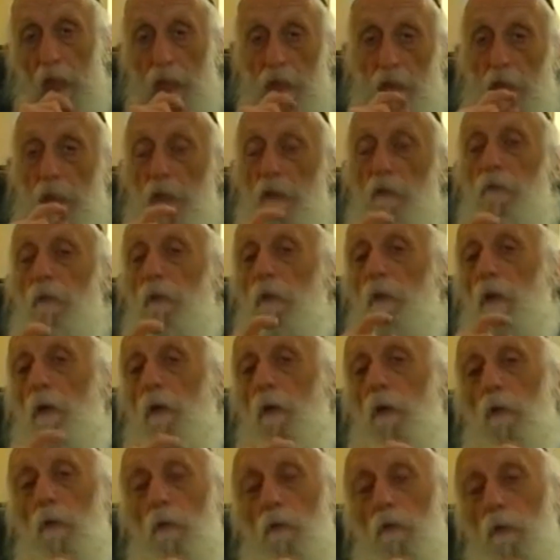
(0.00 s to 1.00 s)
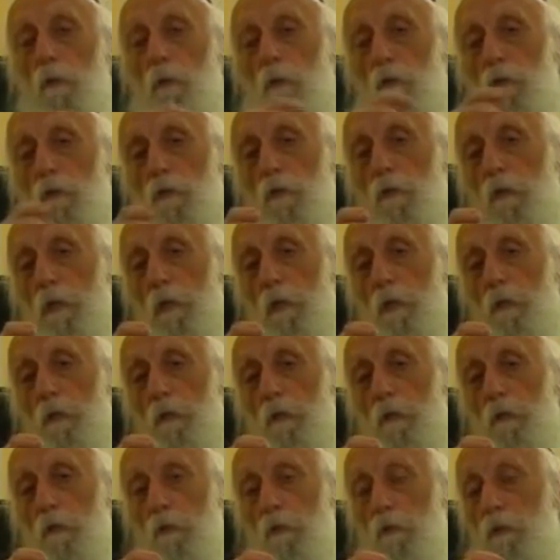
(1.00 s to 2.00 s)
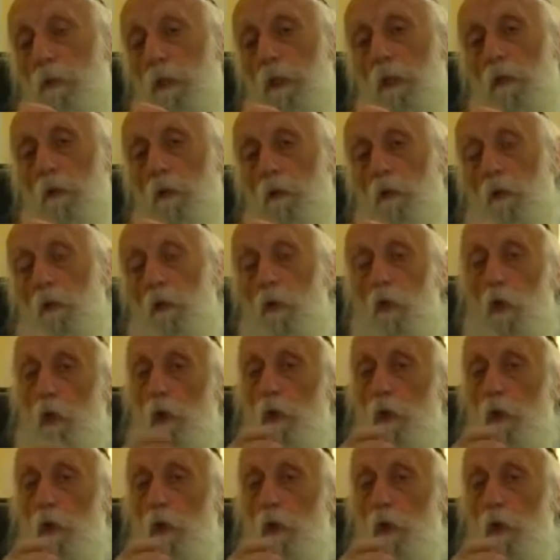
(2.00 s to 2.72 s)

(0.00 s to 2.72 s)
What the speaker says: And even though years later,